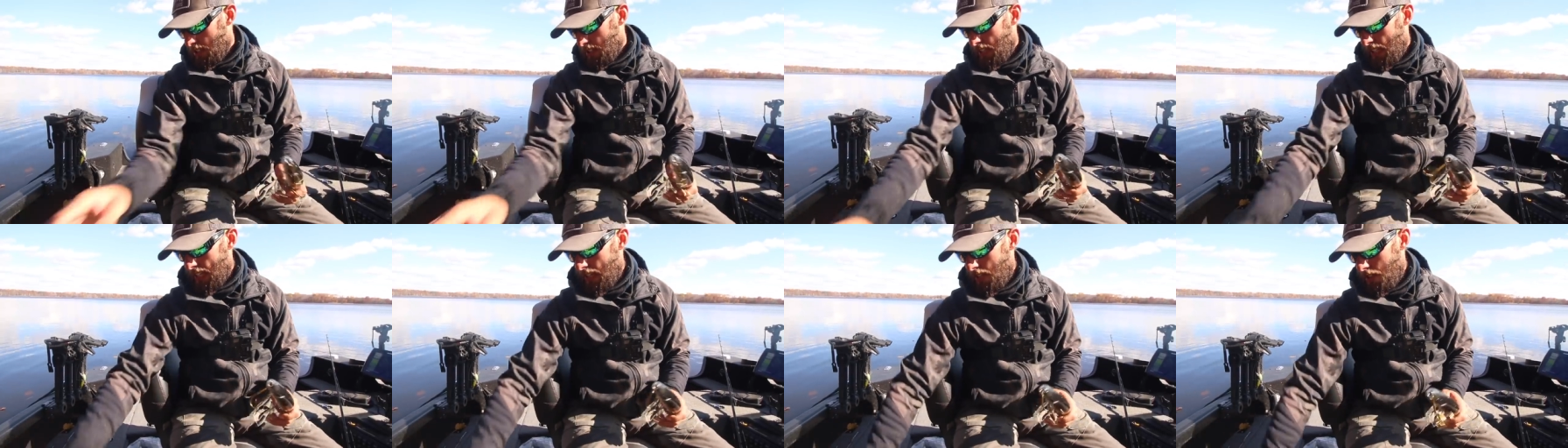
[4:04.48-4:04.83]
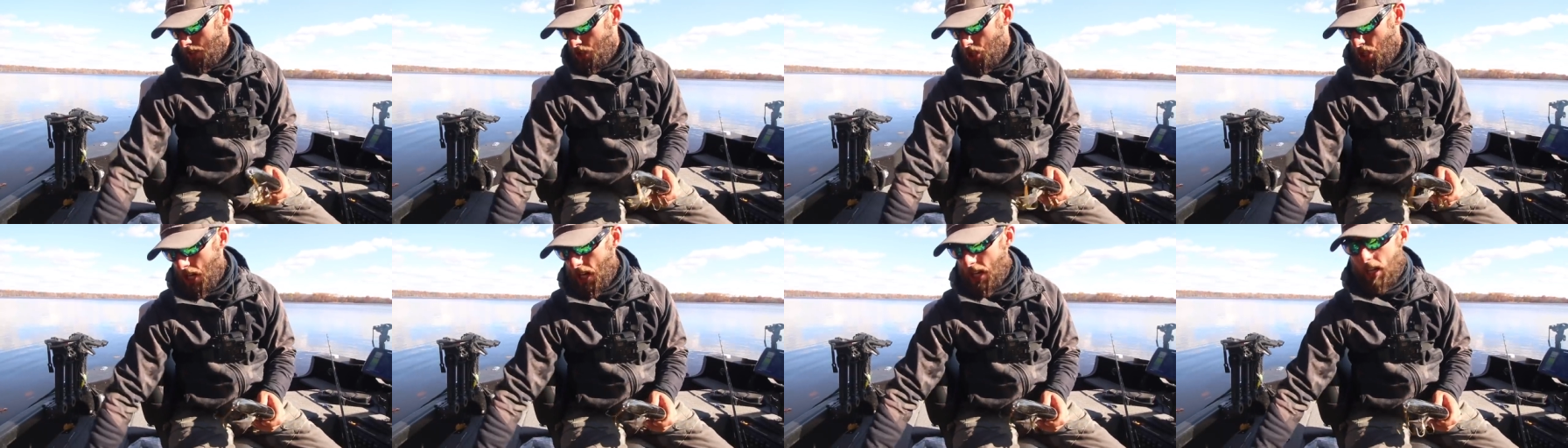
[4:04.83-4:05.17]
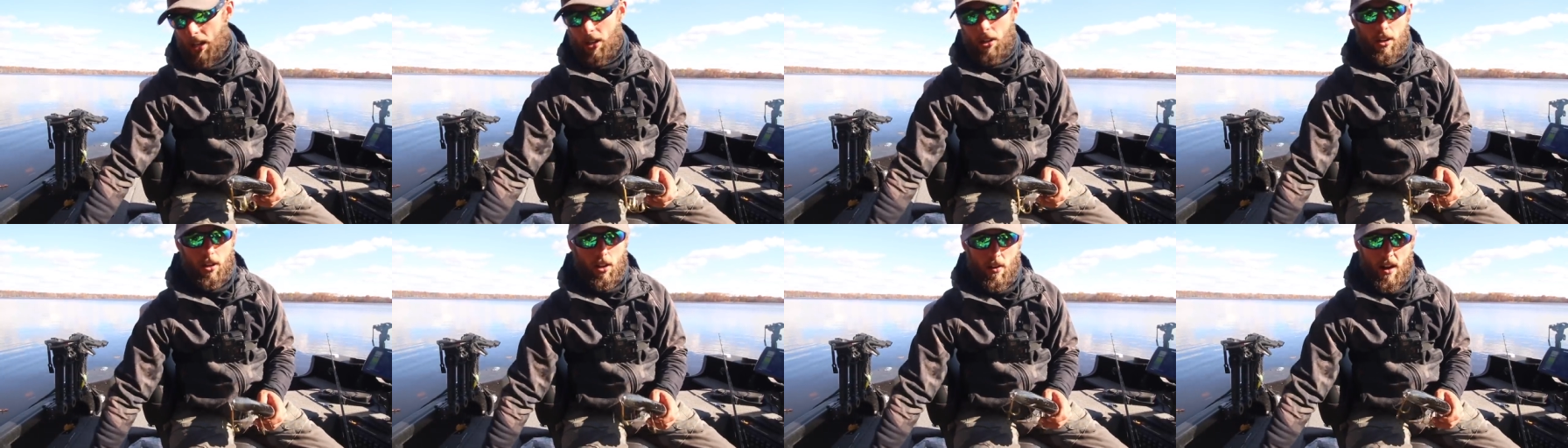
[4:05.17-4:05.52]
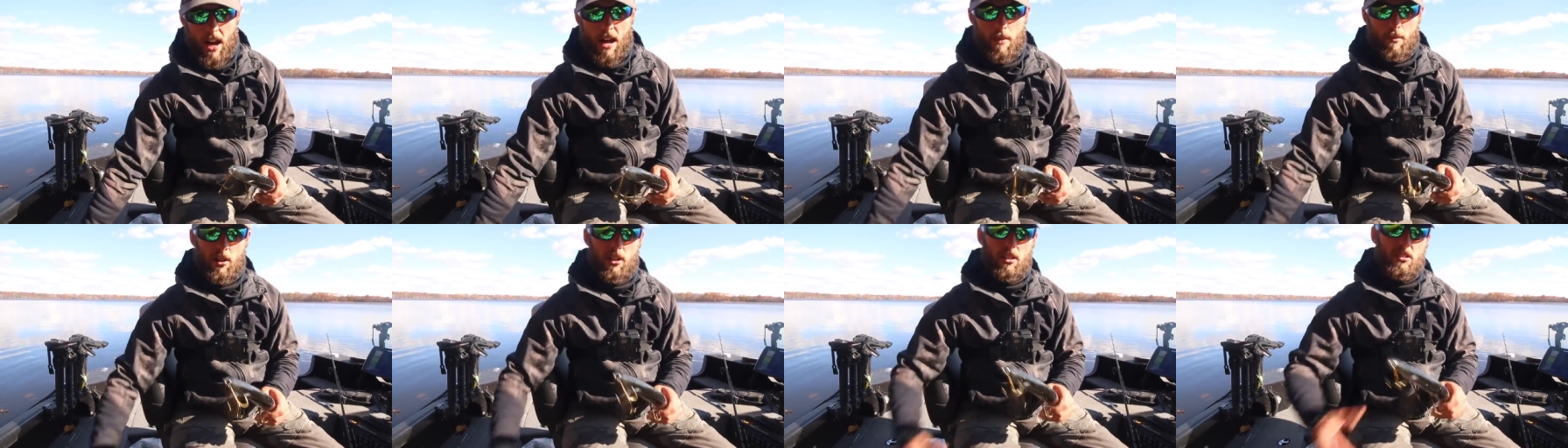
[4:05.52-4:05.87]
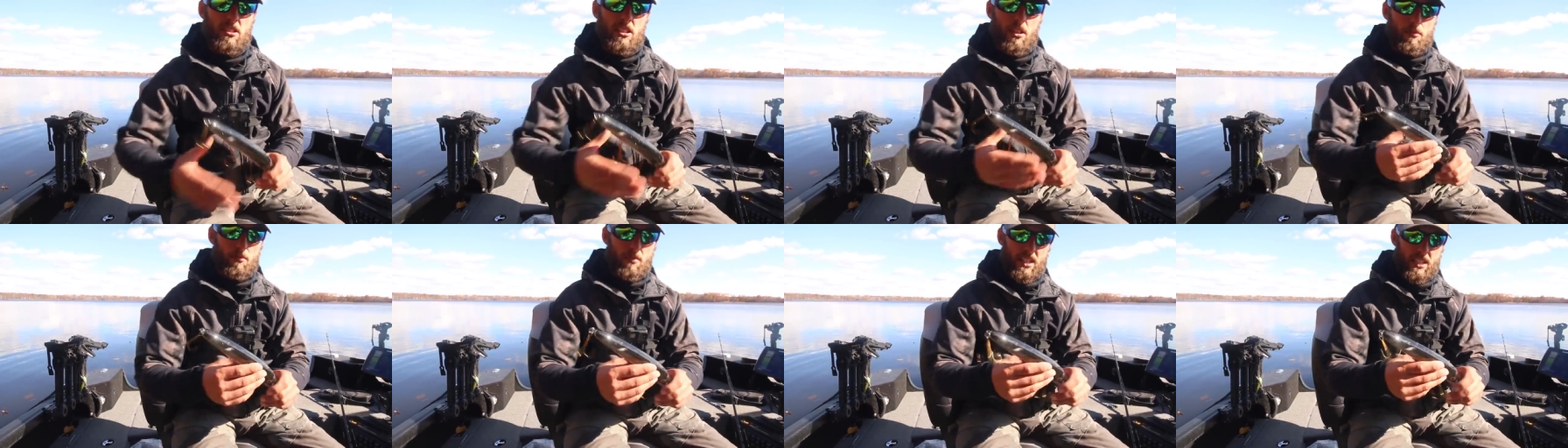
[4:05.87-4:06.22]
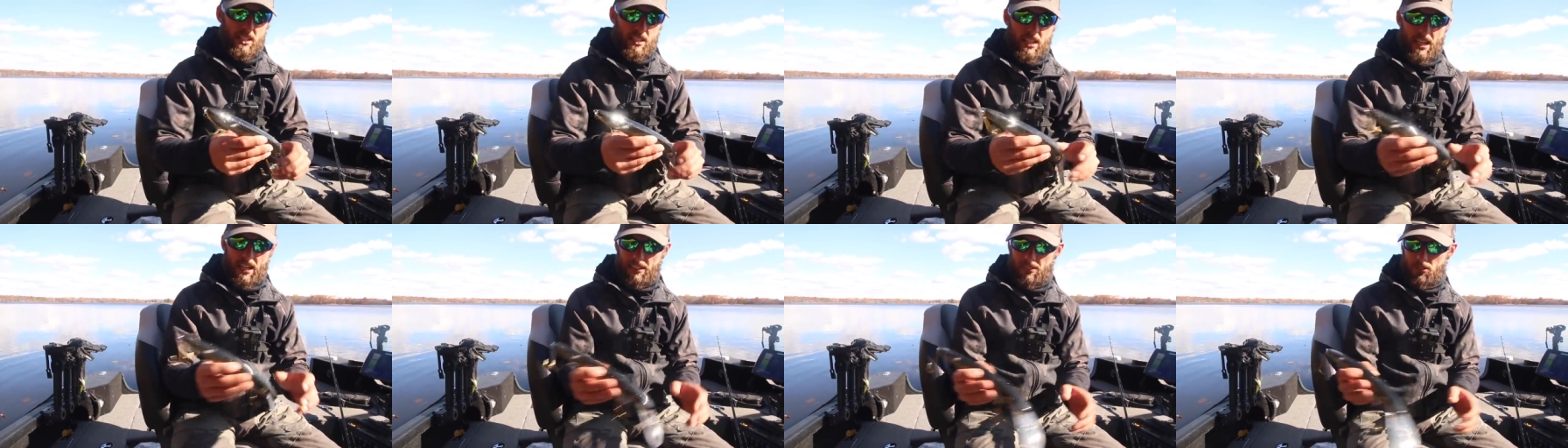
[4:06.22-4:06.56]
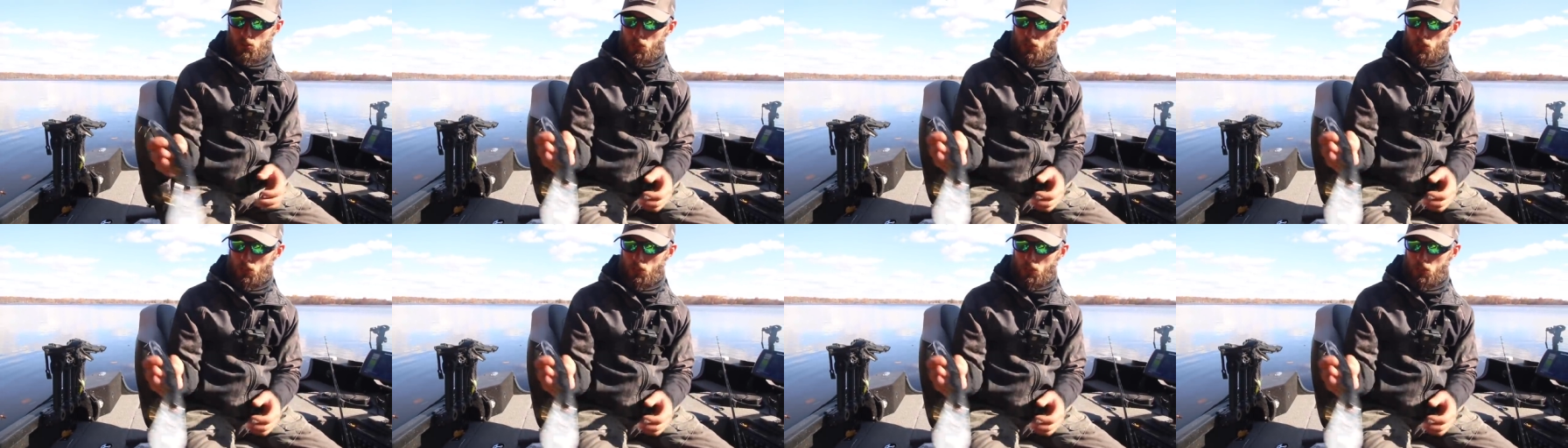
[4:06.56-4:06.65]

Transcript: than like a Jake or a Grandma or something like that.